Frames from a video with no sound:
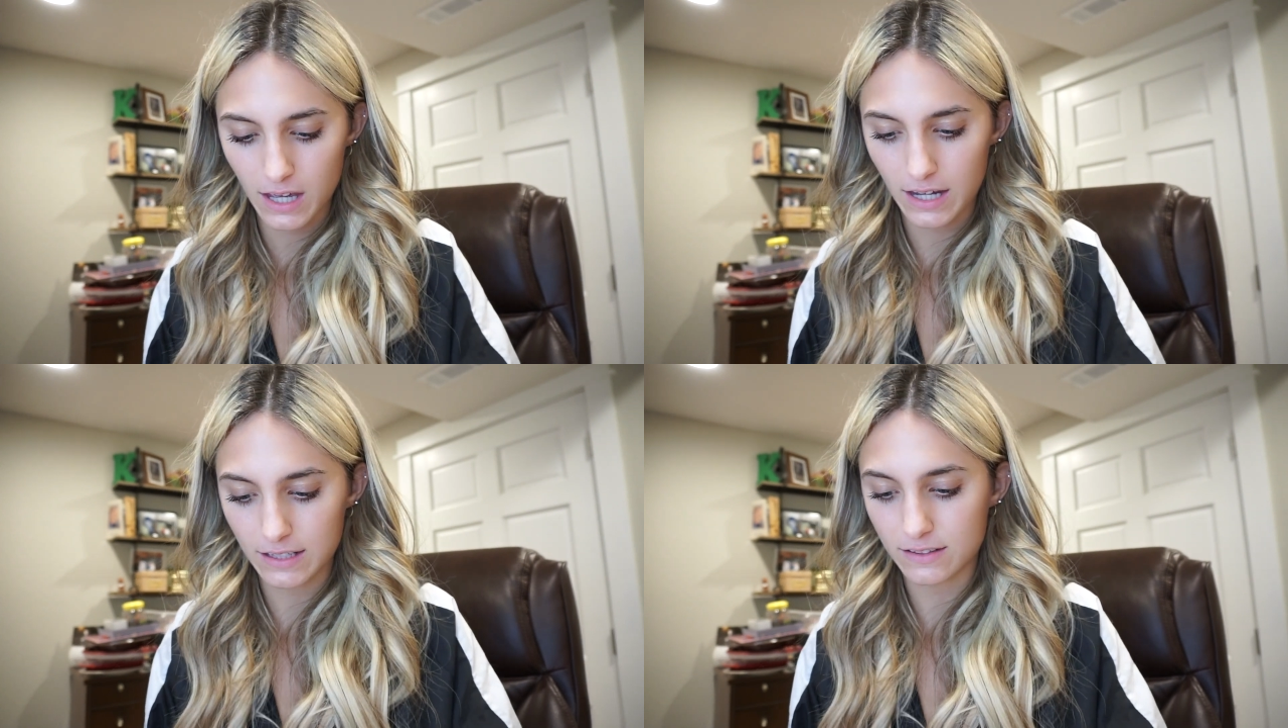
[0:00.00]

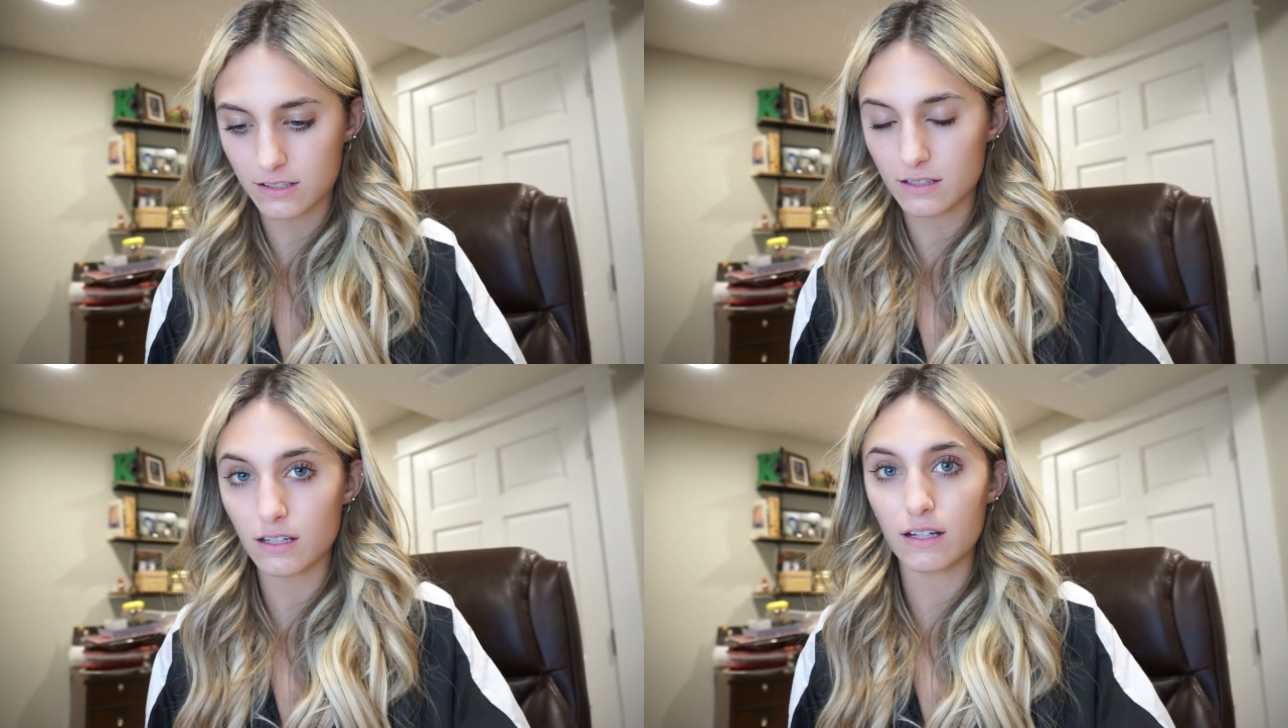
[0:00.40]

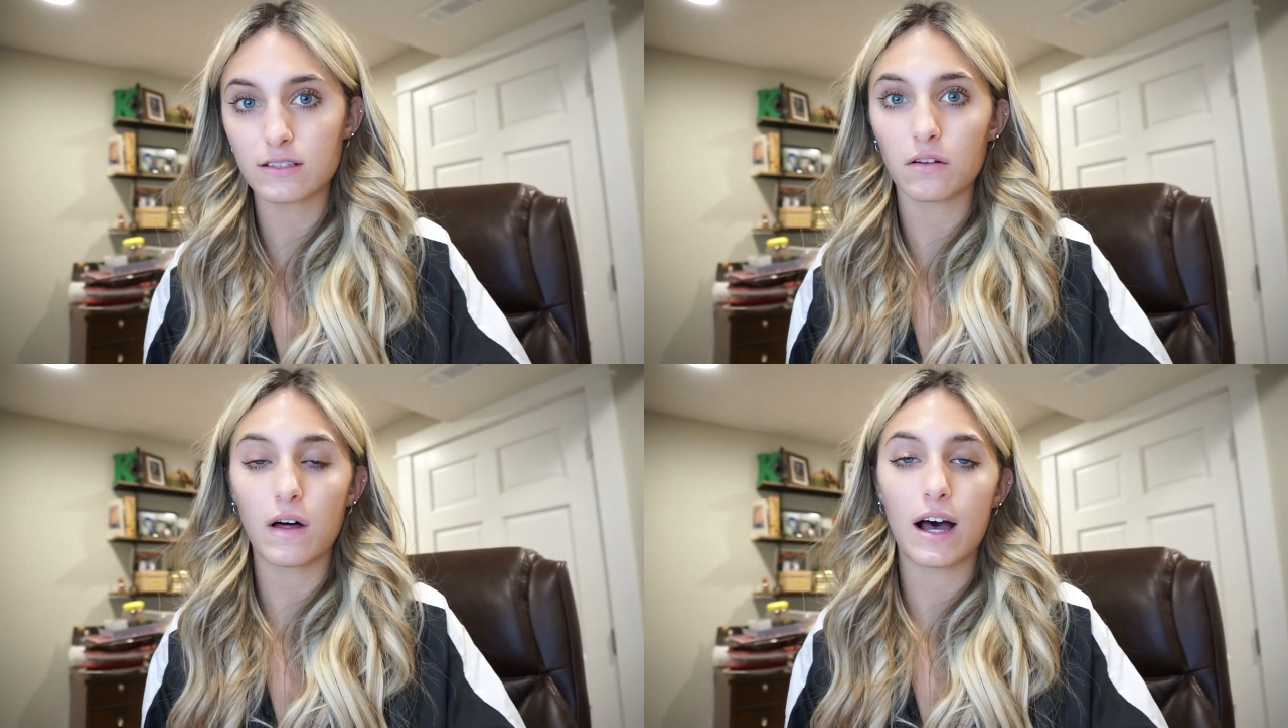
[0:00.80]
it's
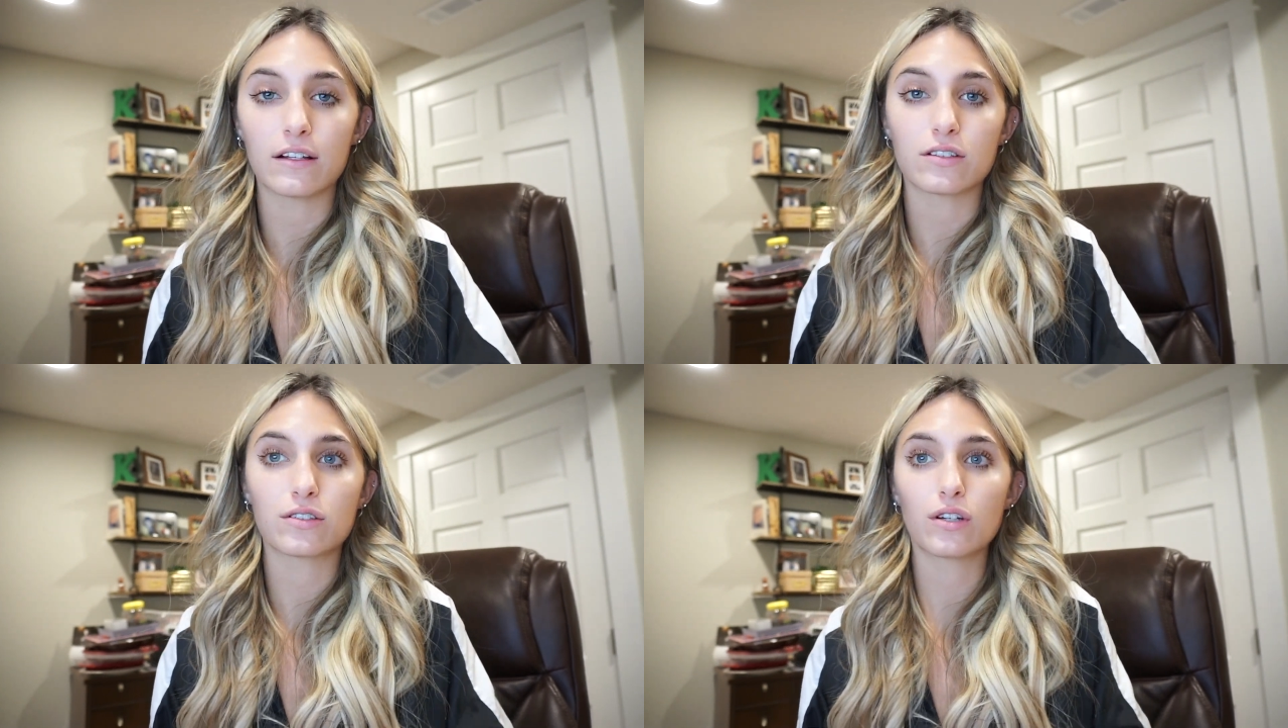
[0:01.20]
a
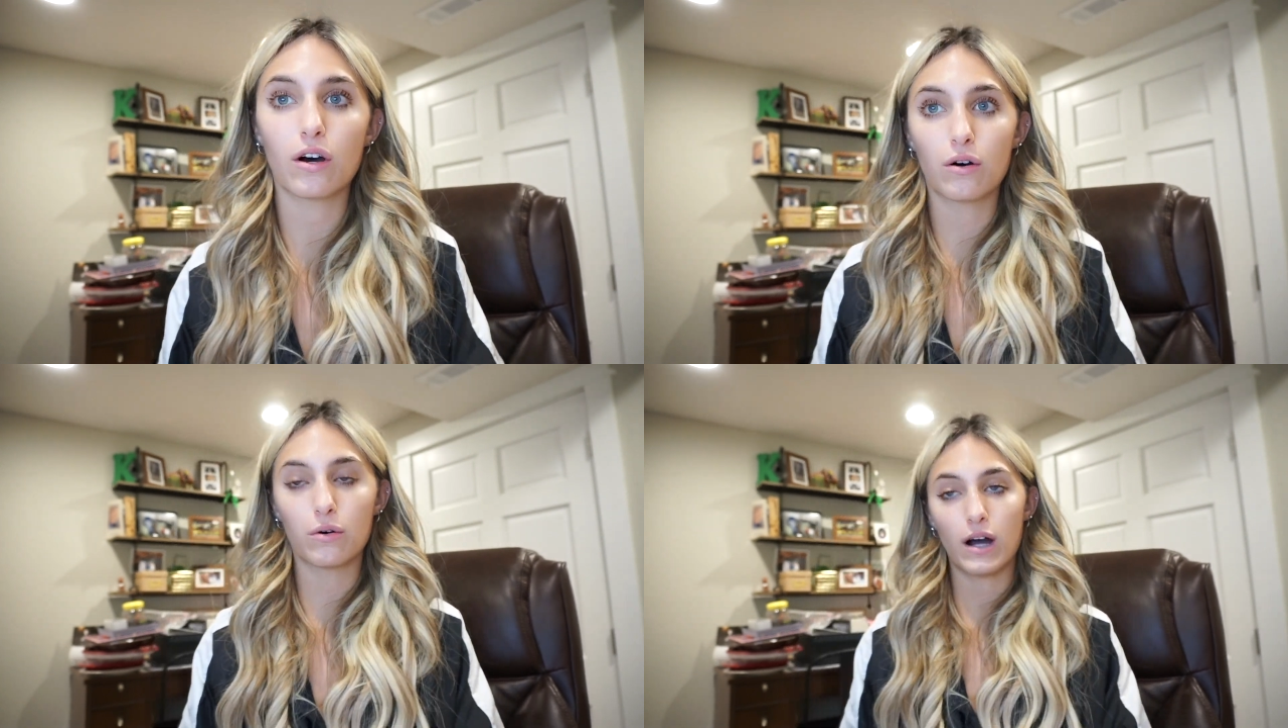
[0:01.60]
lot.
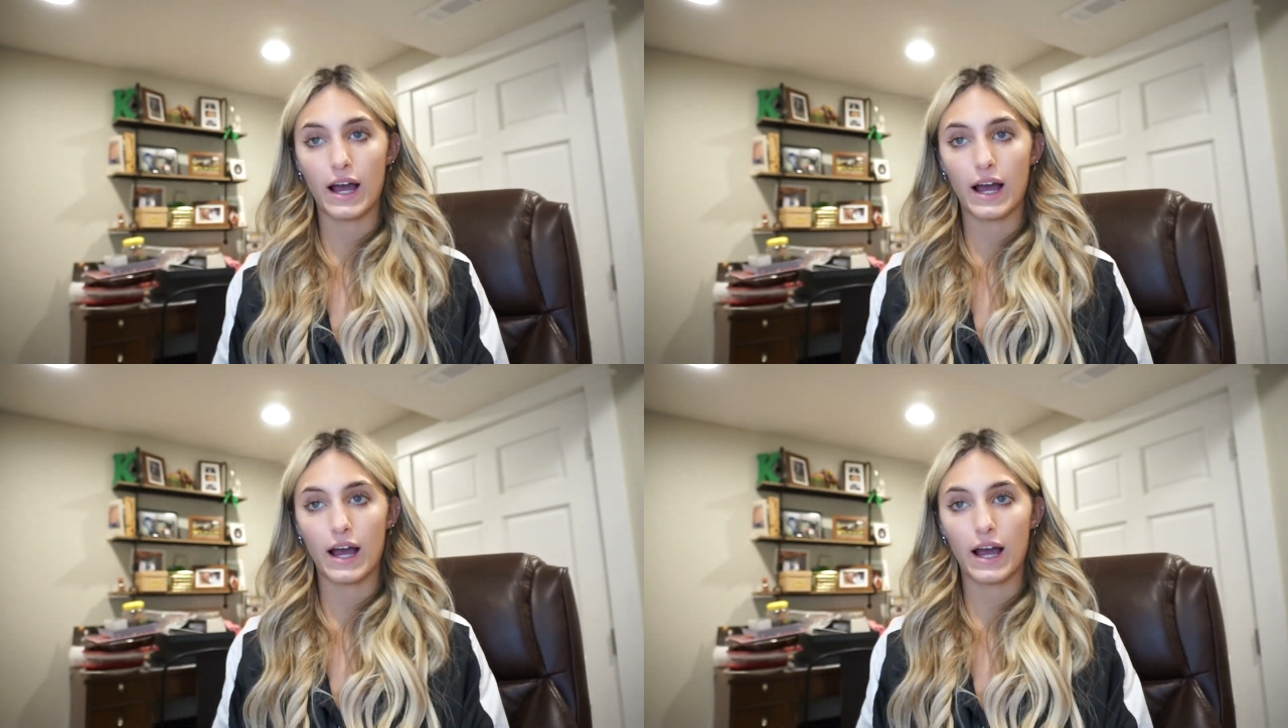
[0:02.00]
So